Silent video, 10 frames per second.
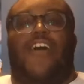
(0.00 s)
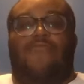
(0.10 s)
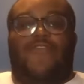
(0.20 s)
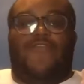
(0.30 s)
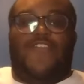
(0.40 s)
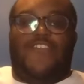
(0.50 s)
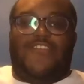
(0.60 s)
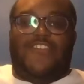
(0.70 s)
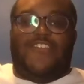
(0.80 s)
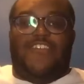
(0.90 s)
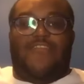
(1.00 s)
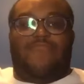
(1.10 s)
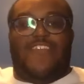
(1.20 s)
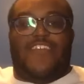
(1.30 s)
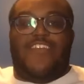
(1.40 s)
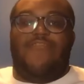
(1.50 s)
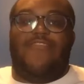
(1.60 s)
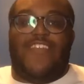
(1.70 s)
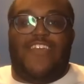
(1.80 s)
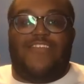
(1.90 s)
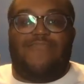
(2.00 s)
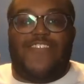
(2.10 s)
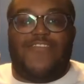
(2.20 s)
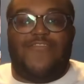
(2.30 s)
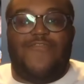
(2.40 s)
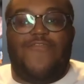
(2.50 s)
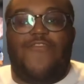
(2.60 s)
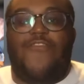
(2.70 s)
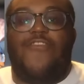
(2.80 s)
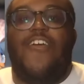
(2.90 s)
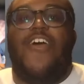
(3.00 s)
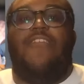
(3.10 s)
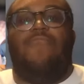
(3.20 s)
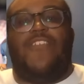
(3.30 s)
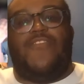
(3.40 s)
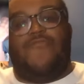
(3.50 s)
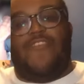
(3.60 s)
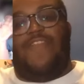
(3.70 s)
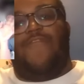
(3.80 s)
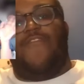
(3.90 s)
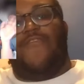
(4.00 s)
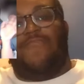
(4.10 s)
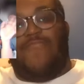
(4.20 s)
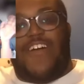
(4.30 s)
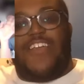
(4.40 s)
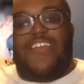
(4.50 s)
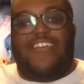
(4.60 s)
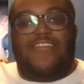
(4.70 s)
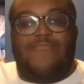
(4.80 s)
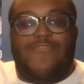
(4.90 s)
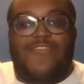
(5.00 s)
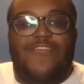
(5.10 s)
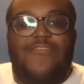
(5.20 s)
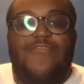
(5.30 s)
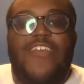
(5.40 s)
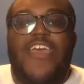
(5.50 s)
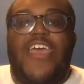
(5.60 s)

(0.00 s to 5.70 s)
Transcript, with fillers: I was finishing up the Q and A special for my twenty-first podcast episode